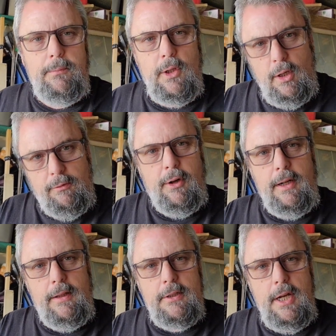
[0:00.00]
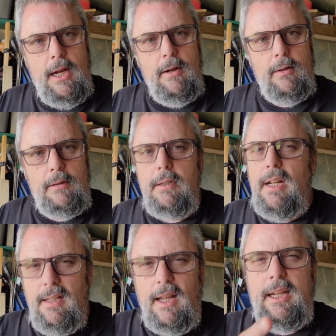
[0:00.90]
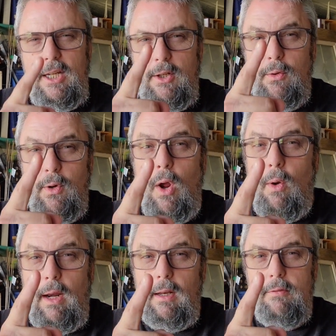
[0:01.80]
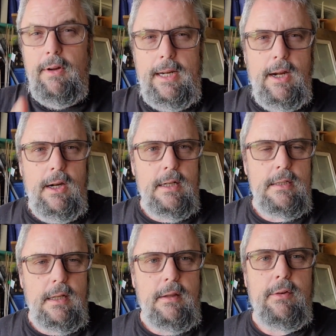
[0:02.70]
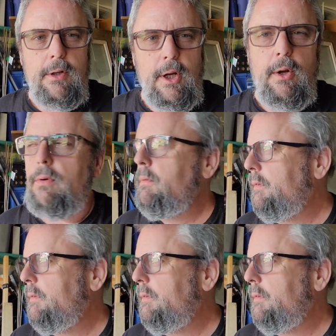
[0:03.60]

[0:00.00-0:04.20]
good friend of the channel, and Lucky, you know I live vicariously through you